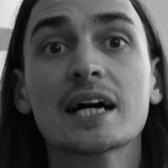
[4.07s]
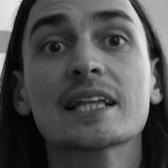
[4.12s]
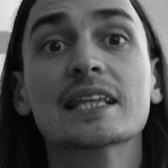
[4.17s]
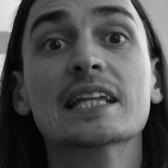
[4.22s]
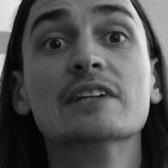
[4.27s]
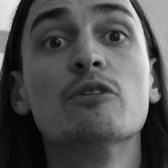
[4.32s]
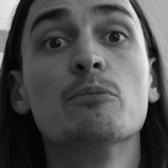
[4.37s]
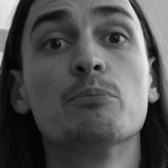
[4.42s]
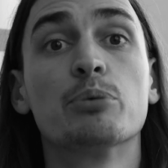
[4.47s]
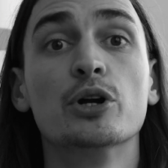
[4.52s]

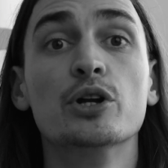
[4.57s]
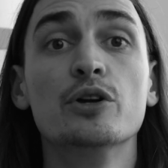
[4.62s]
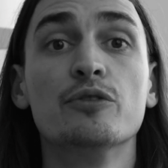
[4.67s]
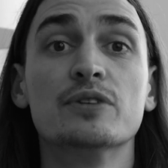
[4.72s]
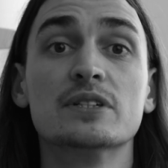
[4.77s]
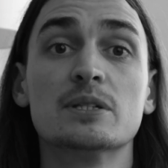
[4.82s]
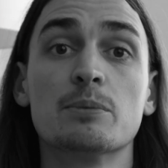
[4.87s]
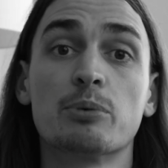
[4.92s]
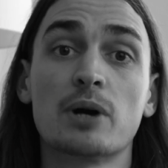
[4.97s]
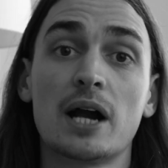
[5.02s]
Living Proof
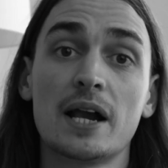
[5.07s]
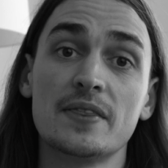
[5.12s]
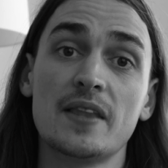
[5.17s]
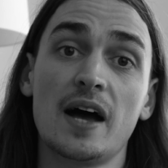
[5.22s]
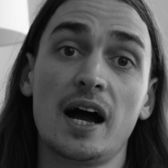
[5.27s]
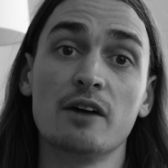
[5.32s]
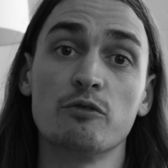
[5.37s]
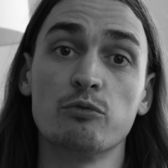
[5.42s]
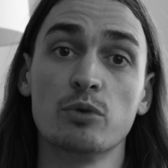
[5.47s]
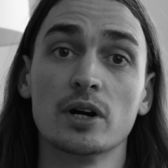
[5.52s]
is a brand
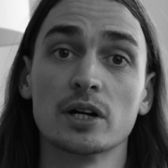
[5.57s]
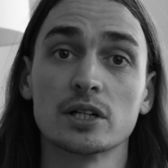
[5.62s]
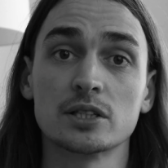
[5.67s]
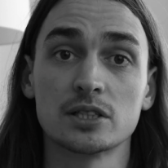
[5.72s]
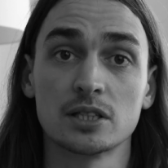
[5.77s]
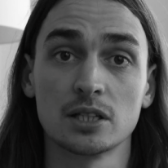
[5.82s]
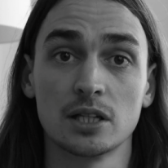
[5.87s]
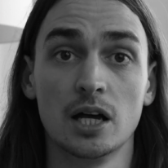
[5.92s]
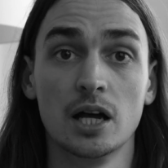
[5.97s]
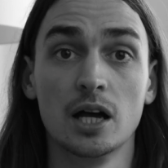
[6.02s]
that
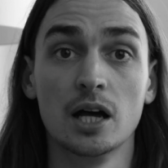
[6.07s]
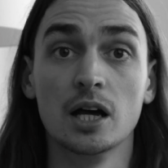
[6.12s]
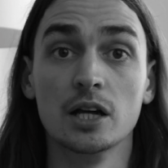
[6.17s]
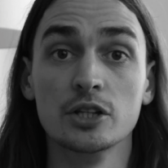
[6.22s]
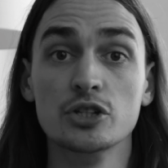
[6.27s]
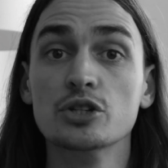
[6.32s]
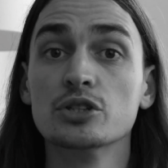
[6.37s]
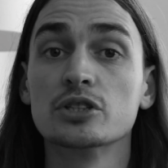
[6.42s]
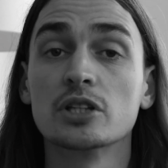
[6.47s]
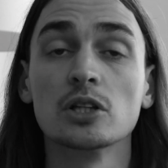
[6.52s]

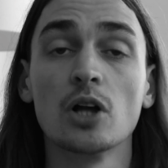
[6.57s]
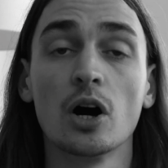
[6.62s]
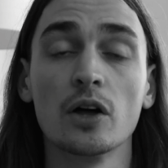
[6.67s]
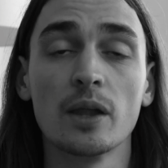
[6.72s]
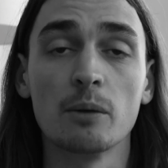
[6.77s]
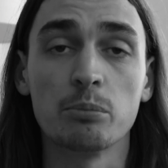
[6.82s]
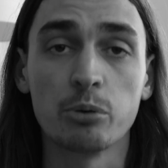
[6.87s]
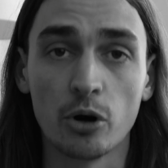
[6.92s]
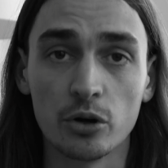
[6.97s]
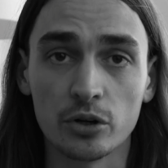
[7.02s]
I've used a lot of
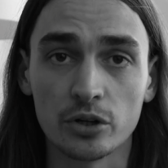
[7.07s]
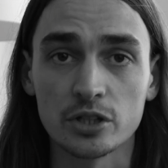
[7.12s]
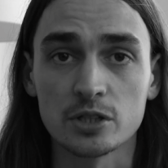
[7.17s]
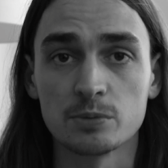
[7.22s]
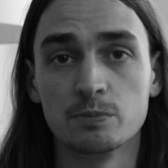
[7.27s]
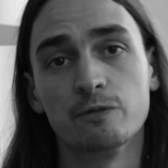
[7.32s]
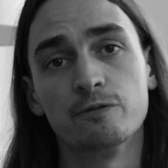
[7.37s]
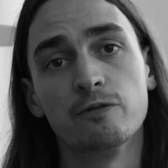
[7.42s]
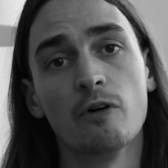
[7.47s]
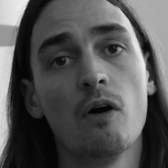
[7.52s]
their products
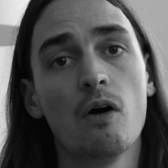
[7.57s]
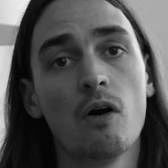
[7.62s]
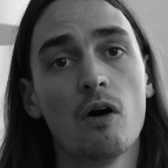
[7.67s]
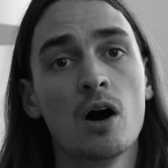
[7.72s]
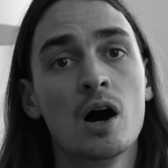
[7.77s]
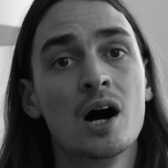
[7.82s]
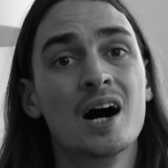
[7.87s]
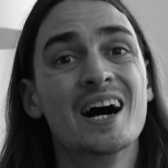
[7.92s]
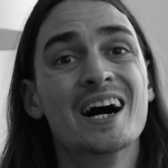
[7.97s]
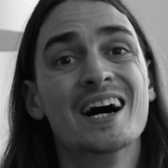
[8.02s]

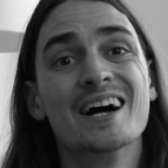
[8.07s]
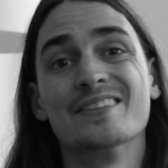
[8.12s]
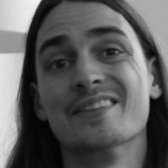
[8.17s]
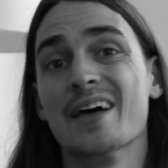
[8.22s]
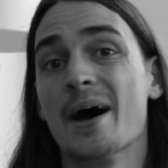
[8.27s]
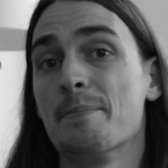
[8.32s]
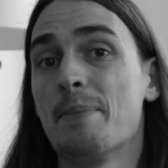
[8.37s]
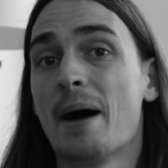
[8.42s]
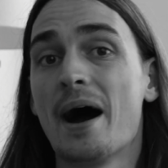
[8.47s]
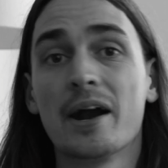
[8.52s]
before.
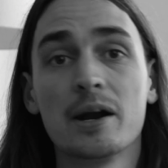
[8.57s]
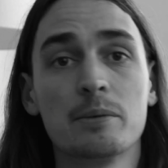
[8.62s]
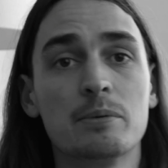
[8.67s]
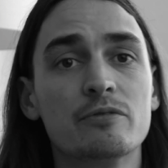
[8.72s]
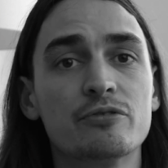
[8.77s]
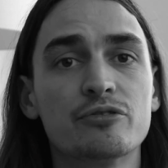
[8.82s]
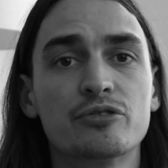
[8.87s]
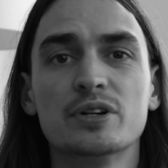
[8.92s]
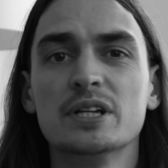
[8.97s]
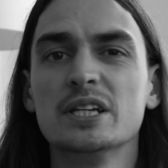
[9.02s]
They're
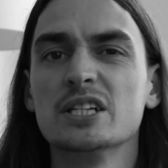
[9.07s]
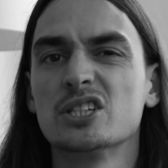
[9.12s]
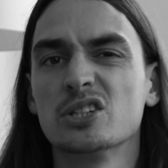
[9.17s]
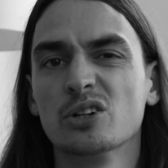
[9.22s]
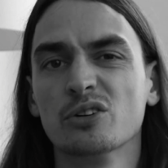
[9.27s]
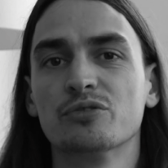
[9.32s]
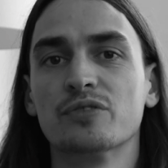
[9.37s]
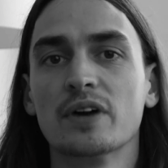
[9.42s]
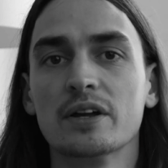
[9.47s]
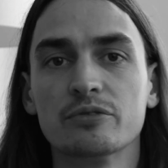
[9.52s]
paraben free,
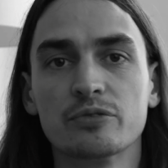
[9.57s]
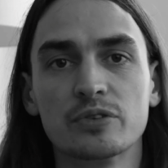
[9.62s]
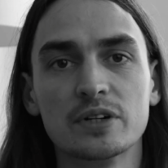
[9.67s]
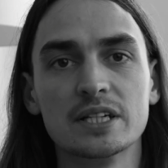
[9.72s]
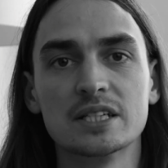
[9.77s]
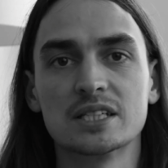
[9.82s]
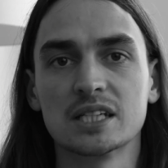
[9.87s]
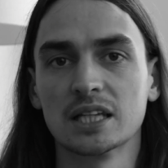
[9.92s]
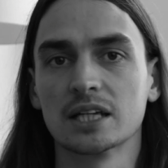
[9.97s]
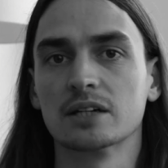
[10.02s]
sulfate
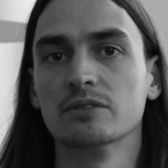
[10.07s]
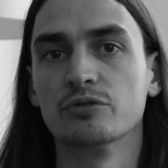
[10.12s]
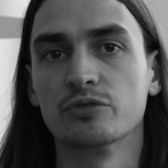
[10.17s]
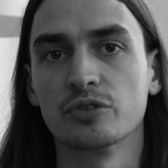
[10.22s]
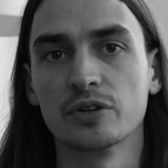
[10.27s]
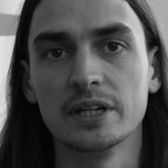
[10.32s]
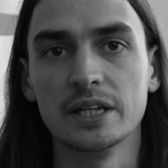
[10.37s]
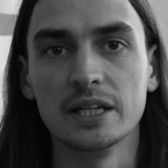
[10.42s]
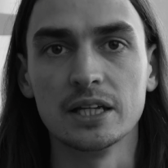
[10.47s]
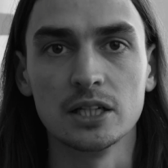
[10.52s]
free, silicone
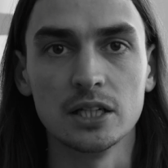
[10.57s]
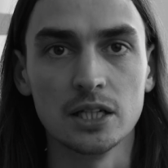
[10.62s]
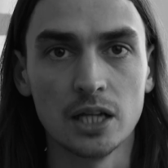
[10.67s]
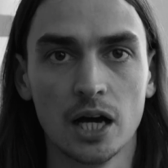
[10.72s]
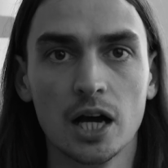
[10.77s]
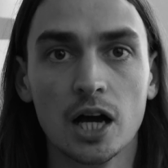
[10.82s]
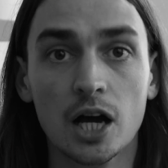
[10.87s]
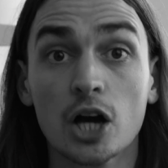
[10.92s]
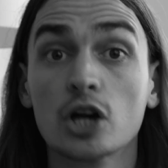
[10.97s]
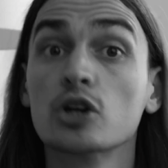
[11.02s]
free,
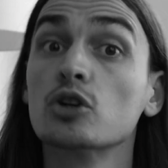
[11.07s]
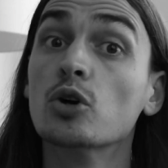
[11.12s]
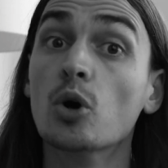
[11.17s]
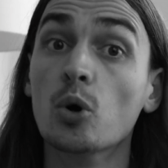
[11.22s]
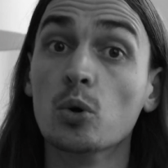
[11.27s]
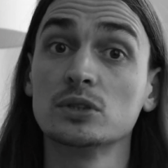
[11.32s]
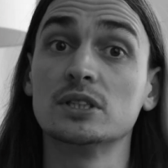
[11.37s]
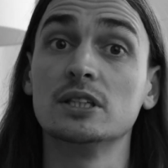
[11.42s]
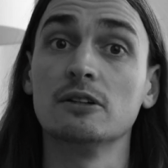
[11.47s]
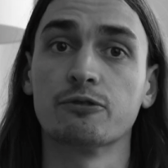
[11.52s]

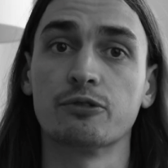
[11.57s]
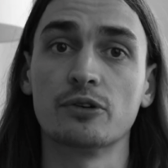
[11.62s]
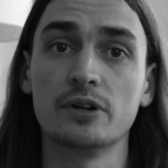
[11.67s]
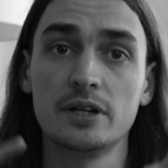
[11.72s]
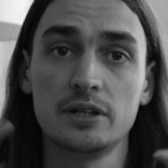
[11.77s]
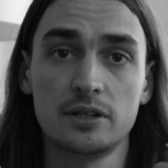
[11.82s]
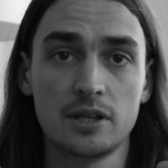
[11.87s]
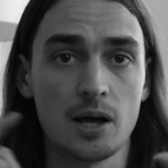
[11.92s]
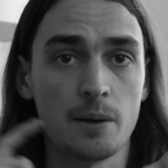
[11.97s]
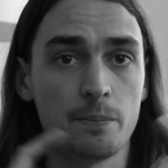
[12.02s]
cruelty
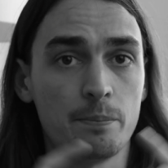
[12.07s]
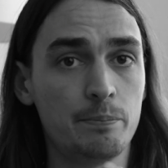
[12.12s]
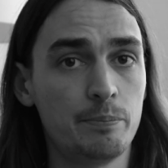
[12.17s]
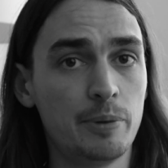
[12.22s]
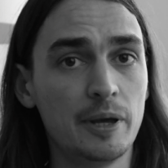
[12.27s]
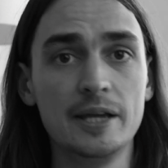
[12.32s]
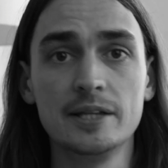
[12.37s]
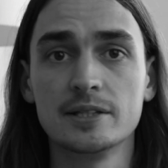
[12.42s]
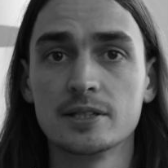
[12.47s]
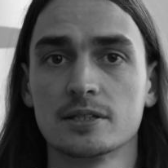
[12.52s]
free, they're
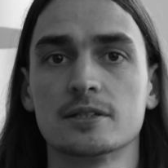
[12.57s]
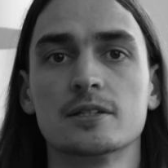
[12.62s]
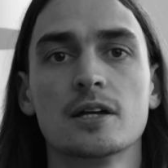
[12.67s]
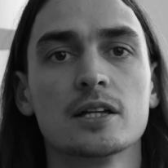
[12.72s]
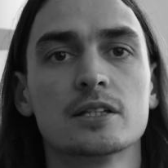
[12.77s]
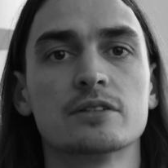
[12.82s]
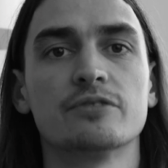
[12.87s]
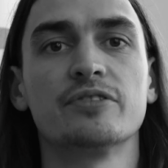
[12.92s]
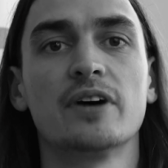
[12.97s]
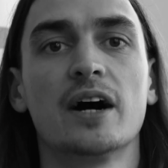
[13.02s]
PETA
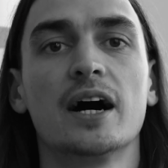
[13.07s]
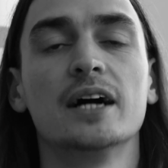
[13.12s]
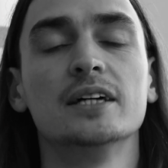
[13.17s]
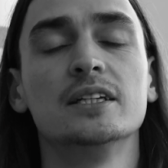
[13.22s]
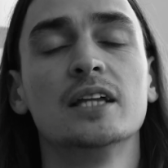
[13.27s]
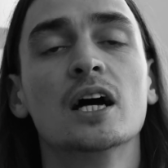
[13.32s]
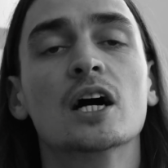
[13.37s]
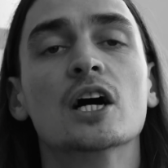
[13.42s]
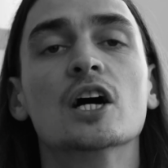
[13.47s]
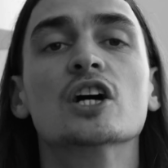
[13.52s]

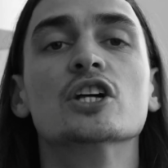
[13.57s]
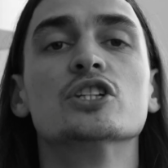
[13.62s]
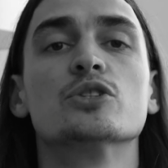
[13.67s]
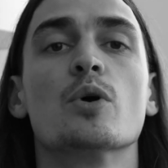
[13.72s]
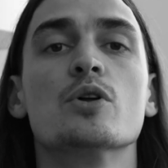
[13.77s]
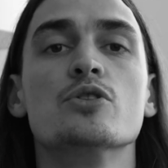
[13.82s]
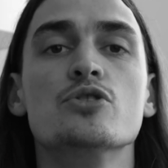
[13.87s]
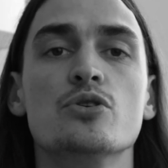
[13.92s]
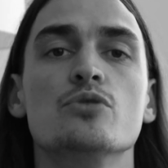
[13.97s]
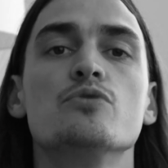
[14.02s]
certified,
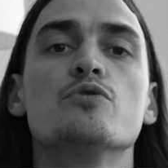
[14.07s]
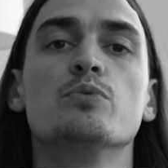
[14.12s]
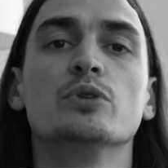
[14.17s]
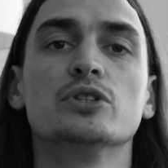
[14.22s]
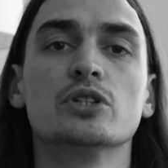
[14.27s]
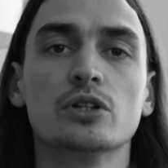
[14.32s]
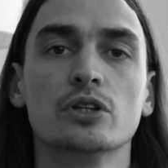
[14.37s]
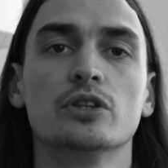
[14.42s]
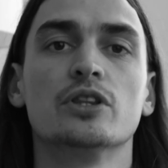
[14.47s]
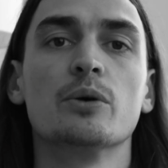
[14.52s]
so I knew
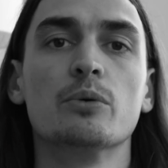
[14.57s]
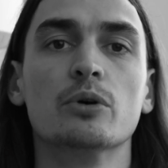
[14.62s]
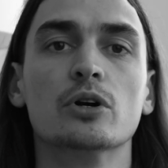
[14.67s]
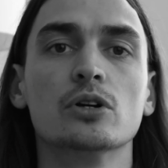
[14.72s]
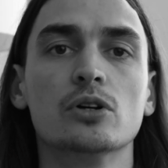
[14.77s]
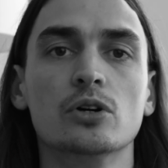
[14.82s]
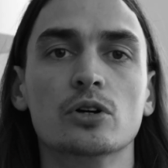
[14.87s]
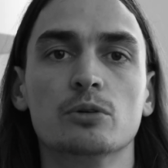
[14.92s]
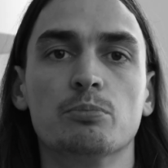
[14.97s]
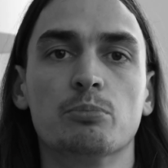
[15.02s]
they were a
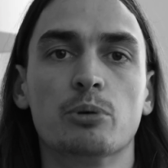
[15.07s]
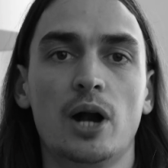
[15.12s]
good